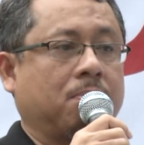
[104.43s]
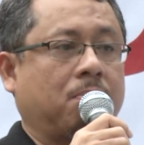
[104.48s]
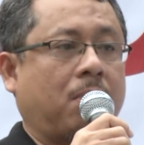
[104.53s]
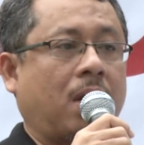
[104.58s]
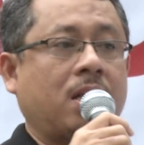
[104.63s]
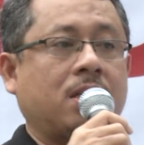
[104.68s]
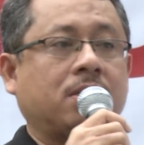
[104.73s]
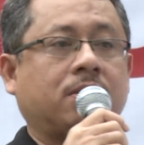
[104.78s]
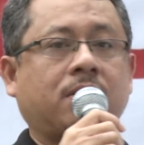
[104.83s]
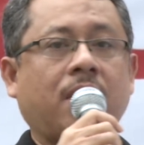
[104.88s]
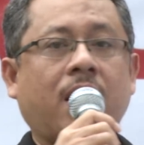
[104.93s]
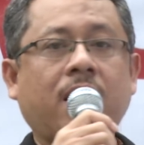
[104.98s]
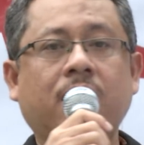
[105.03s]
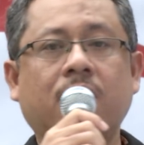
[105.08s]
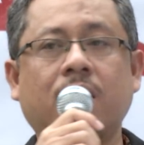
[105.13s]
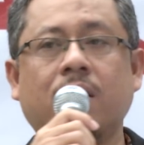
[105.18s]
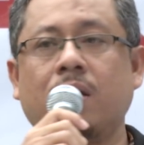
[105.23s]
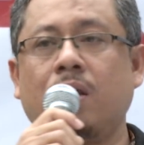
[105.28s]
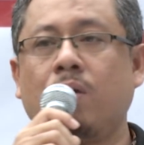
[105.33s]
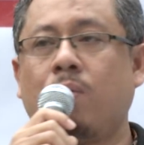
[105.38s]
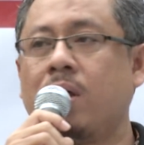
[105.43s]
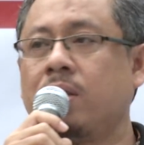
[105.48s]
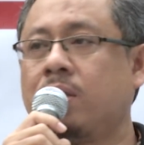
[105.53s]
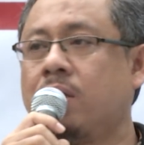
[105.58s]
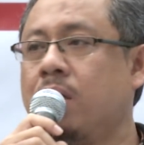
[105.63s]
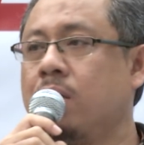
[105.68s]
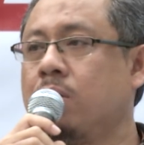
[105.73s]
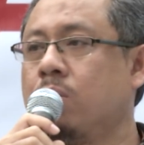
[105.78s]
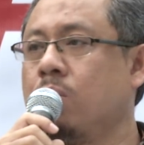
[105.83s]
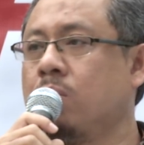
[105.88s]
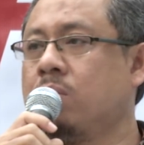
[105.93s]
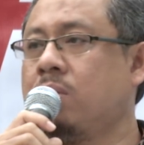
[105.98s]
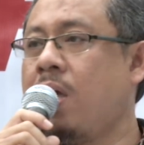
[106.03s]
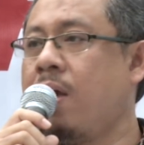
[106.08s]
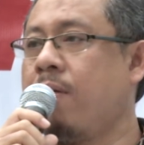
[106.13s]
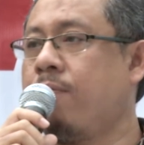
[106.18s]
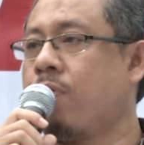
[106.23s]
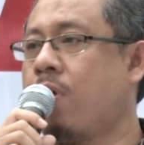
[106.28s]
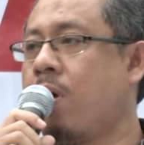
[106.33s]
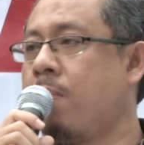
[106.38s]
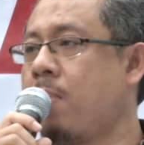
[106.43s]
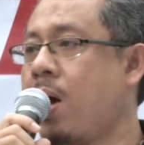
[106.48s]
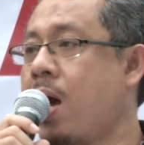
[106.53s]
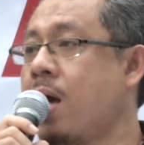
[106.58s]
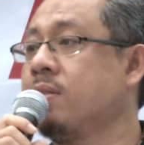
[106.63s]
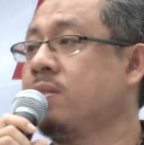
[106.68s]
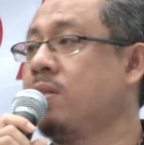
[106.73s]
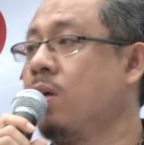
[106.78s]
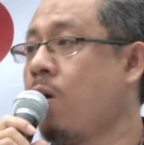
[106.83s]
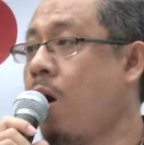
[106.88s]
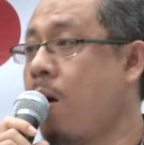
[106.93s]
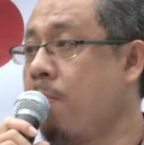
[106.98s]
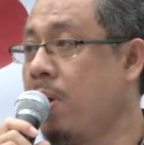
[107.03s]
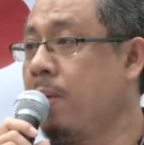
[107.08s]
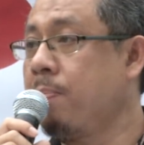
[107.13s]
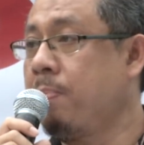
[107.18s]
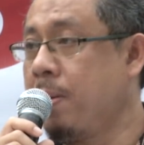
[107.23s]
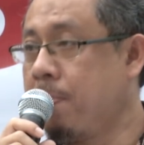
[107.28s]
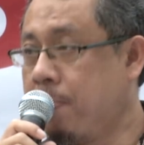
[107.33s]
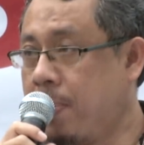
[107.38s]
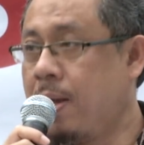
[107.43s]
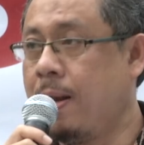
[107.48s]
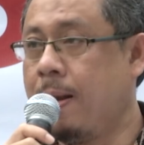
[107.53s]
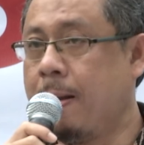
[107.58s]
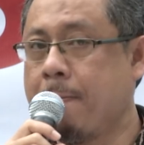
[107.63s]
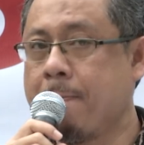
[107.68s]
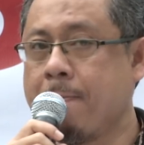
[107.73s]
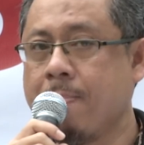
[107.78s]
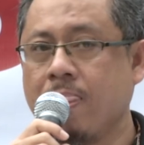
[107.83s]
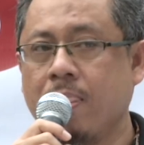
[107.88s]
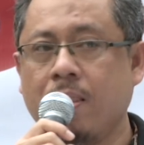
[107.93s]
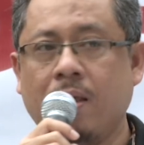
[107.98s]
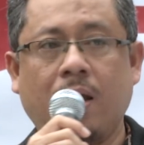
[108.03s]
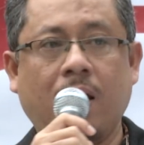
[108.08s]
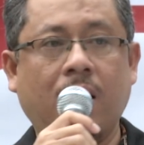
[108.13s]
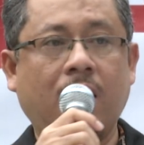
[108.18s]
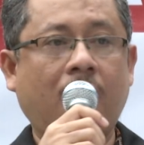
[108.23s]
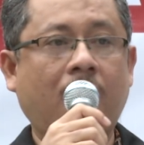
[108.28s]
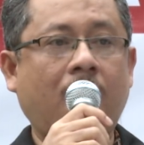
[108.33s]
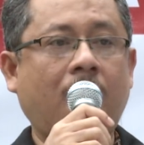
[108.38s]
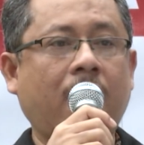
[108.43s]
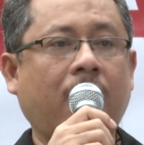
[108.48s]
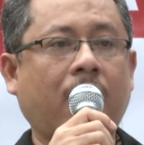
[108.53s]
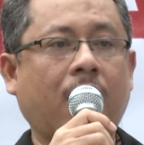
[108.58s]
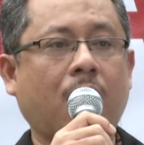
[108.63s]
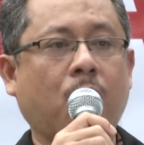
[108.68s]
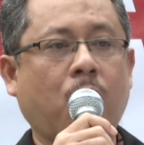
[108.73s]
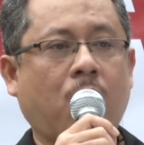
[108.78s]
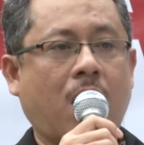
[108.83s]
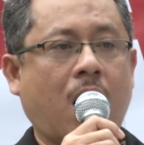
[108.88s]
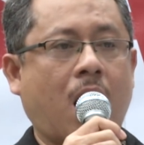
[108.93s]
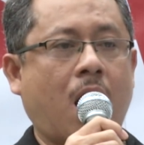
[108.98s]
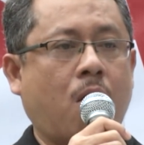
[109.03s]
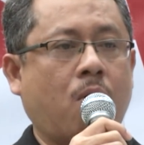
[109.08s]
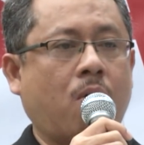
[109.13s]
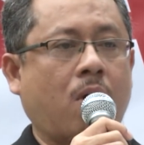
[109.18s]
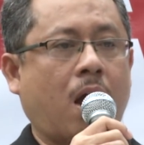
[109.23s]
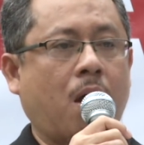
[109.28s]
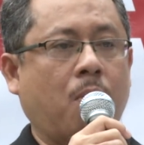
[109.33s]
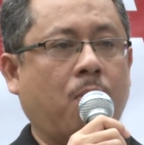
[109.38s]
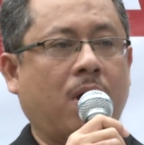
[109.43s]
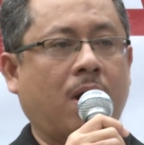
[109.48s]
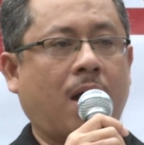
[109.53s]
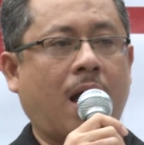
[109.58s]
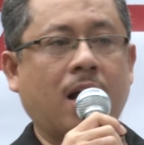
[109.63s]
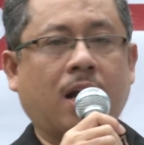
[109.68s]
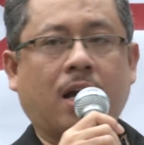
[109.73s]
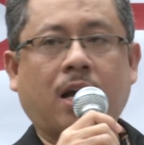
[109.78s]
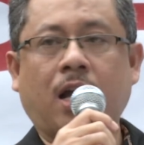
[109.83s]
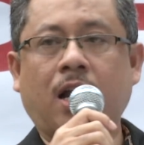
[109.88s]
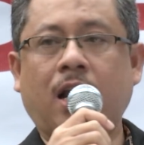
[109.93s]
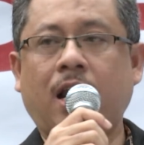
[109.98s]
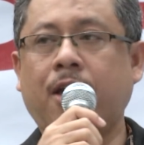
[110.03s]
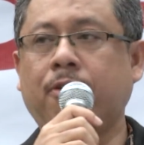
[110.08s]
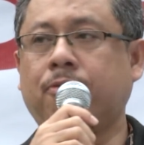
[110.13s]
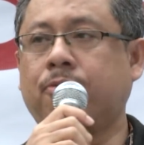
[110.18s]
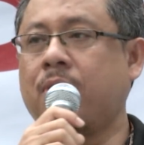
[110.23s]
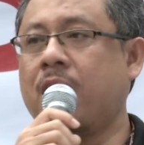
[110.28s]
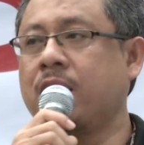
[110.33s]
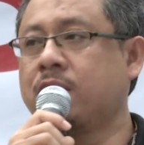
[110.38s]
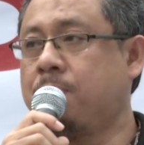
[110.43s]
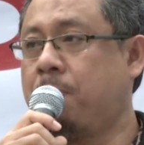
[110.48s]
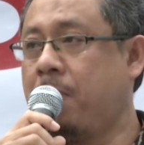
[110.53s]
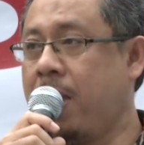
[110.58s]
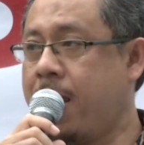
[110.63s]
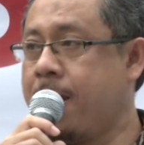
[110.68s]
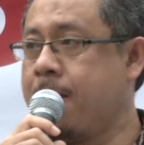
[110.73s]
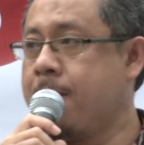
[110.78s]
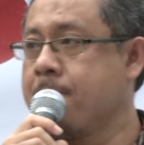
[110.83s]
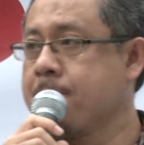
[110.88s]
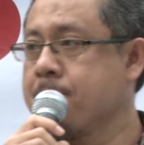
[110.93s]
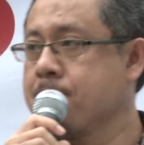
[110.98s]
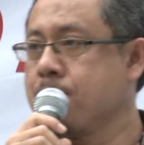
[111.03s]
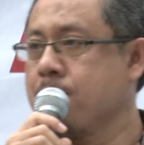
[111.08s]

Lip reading: But instead, they wanted to take from us, the common people. And then like how our uncle have explained,